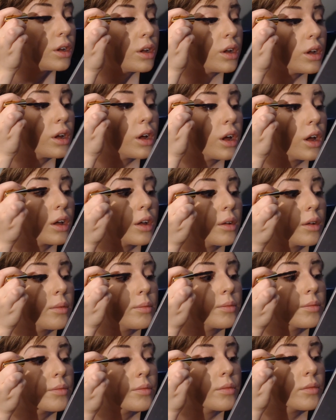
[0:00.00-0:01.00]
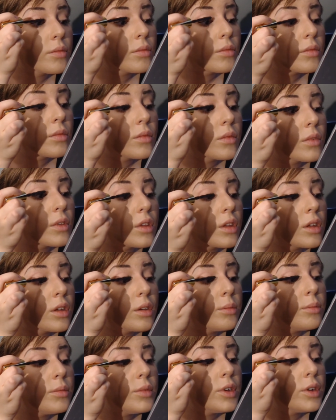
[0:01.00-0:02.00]
I'm
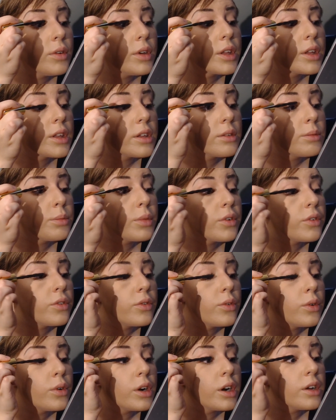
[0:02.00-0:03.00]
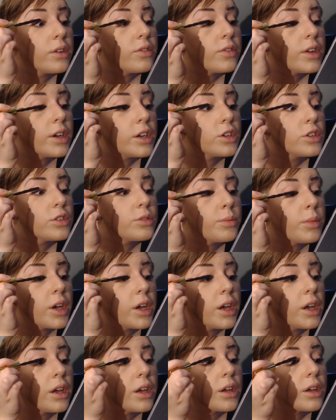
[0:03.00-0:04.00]
doing this before I finish
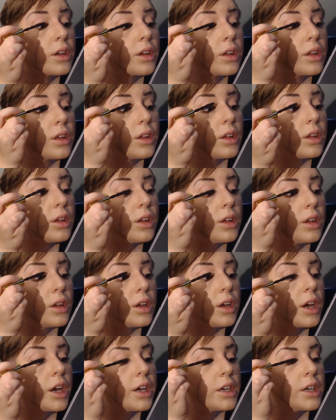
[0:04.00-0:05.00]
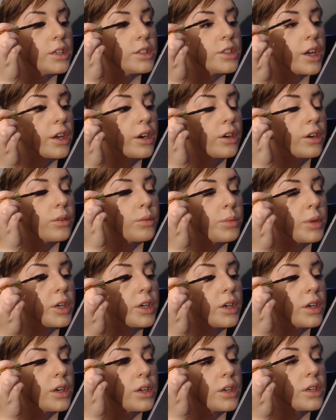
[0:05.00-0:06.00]
my eyeshadow
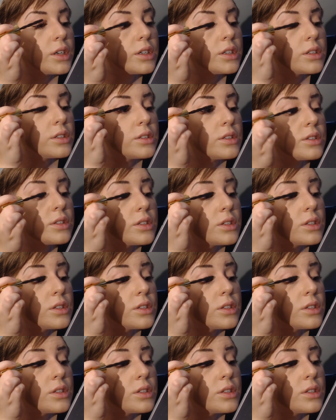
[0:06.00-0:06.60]
because